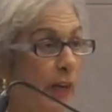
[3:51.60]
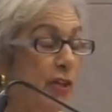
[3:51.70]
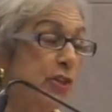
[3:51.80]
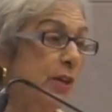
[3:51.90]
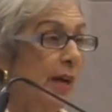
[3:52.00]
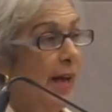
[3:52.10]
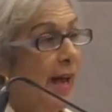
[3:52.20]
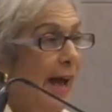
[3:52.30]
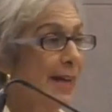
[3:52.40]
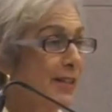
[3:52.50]
which,
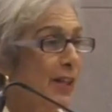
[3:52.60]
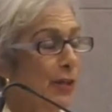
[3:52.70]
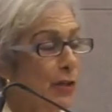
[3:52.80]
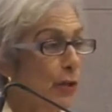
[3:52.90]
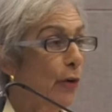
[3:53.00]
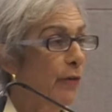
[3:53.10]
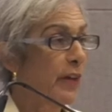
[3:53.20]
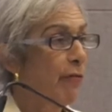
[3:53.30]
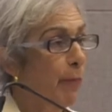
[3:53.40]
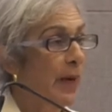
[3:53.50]
as a
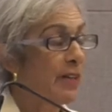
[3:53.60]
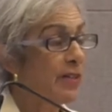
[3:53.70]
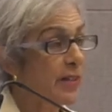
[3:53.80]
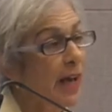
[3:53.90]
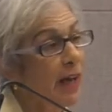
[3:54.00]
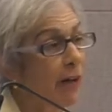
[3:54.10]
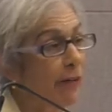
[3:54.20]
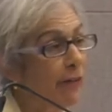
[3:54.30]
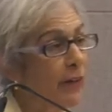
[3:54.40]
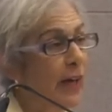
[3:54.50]
conservative
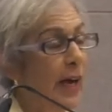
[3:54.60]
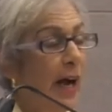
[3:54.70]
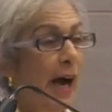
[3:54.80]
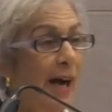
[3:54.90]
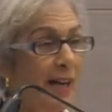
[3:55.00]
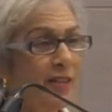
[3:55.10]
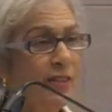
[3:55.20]
myself, I